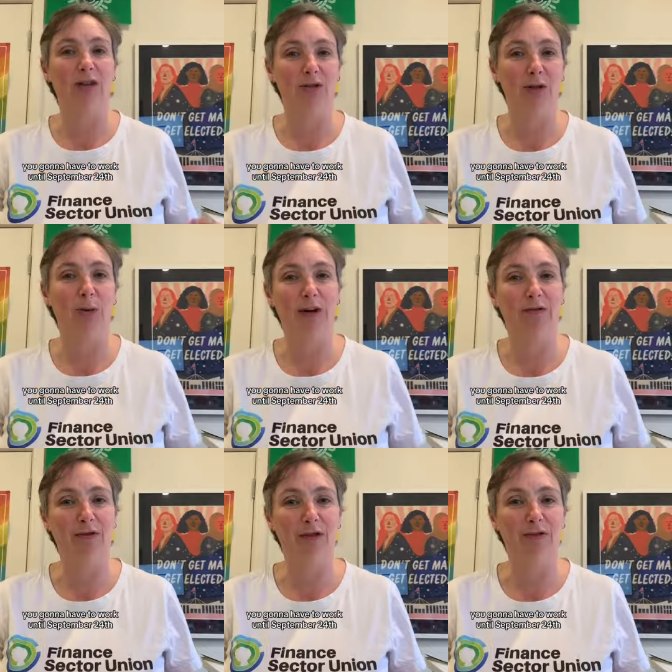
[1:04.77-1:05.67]
the
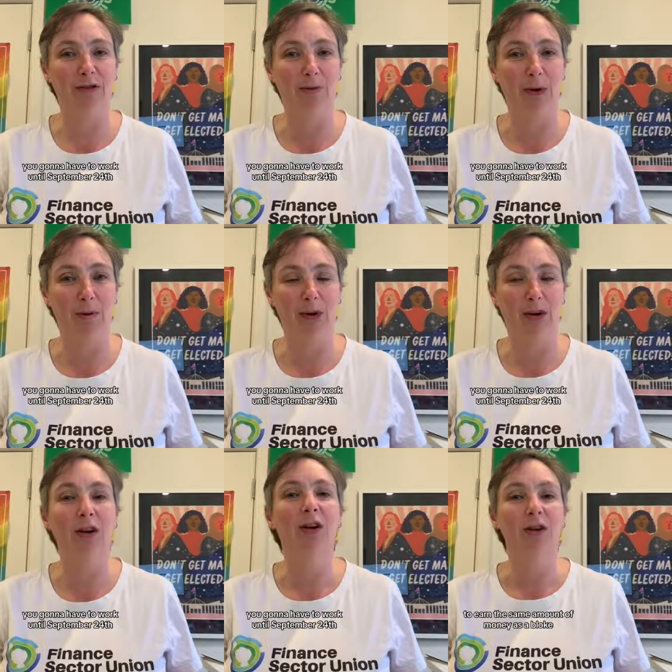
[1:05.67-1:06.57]
24th of September
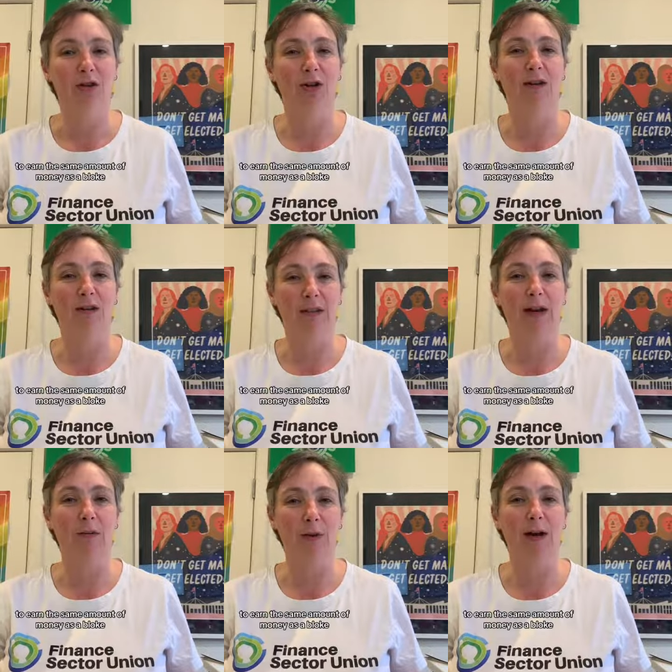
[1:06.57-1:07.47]
to earn the
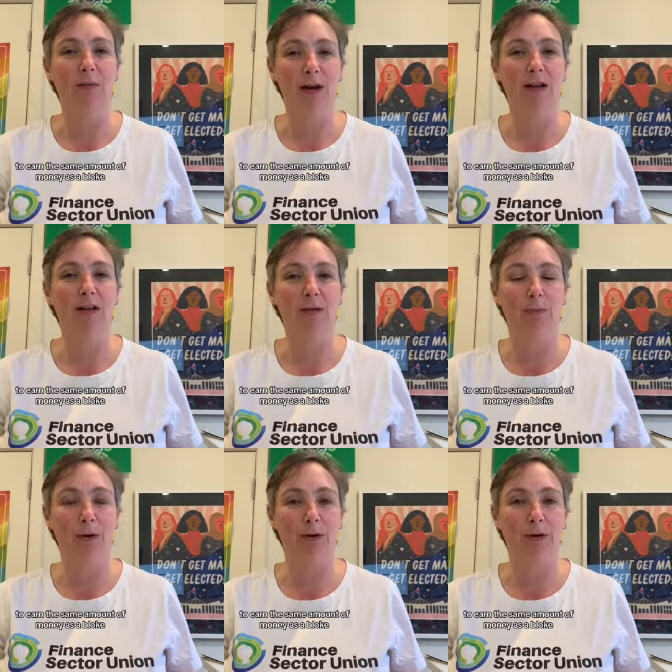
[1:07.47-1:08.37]
same amount of money as a
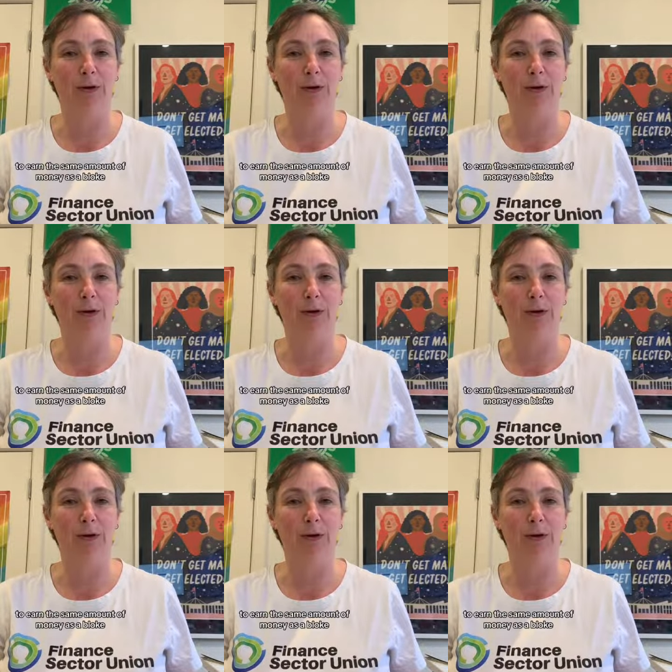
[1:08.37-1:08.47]
bloke.